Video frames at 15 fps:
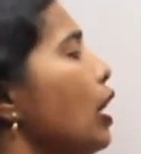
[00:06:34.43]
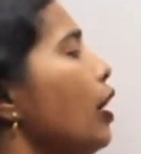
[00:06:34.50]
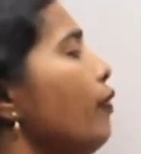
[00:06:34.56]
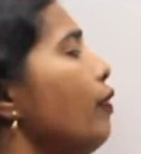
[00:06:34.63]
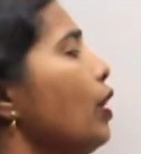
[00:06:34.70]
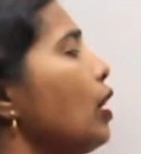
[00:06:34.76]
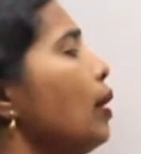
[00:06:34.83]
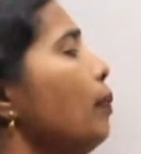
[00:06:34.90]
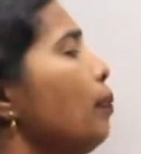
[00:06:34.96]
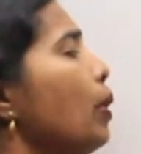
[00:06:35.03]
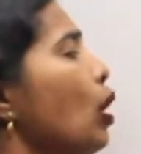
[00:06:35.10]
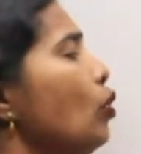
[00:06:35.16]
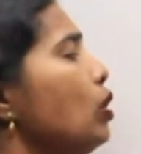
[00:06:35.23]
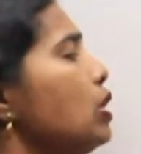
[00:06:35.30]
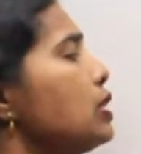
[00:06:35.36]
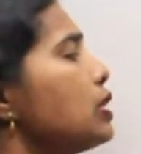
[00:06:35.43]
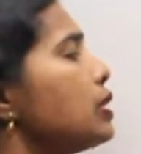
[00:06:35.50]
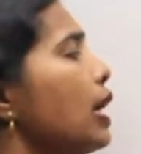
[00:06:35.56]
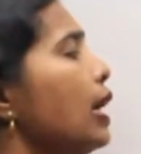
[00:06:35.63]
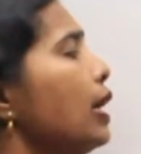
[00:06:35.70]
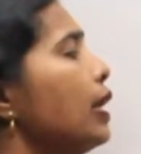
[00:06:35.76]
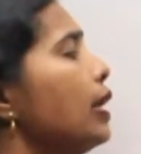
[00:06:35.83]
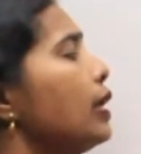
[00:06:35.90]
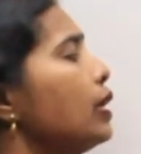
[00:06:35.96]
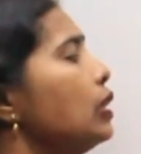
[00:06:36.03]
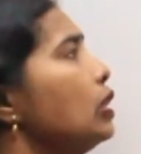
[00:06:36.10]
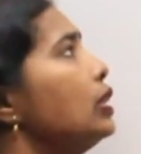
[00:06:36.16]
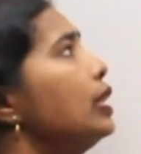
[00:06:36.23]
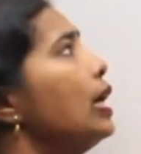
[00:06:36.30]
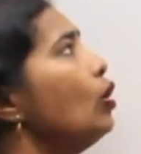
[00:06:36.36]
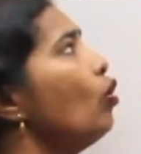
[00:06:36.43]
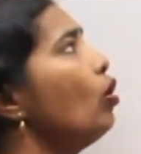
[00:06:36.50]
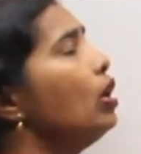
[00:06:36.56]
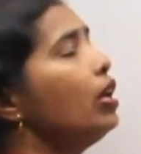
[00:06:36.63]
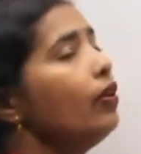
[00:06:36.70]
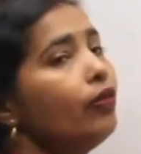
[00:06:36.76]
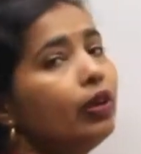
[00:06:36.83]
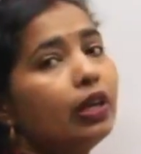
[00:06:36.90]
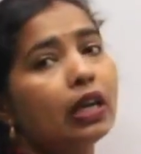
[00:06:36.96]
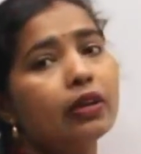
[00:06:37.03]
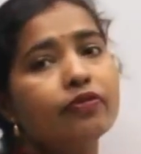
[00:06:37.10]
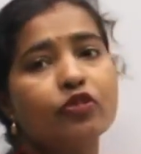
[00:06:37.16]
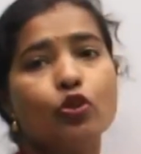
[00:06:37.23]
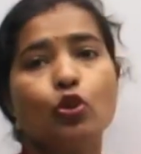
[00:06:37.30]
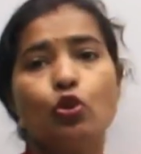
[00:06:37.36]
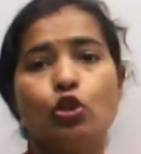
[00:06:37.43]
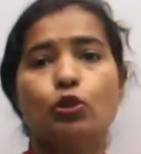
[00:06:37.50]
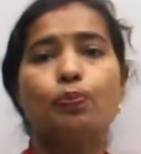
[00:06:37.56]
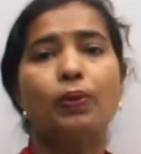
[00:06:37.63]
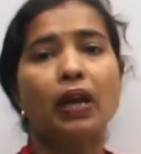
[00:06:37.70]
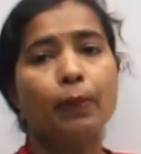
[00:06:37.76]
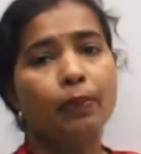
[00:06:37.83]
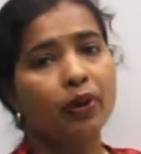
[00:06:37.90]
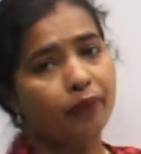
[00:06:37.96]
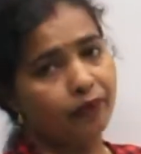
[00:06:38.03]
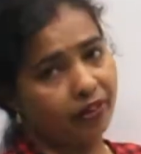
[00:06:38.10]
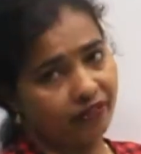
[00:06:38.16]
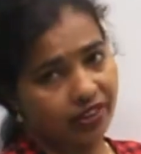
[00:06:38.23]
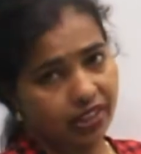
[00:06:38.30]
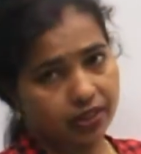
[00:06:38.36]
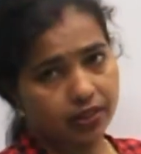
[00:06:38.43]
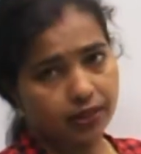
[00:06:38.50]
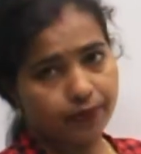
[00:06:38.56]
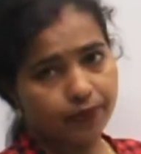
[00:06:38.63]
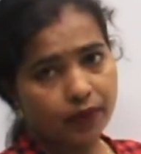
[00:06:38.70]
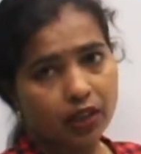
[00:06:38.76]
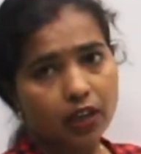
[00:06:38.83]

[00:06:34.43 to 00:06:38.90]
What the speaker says: If the compound is cyclic, then only we have to use primary prefix.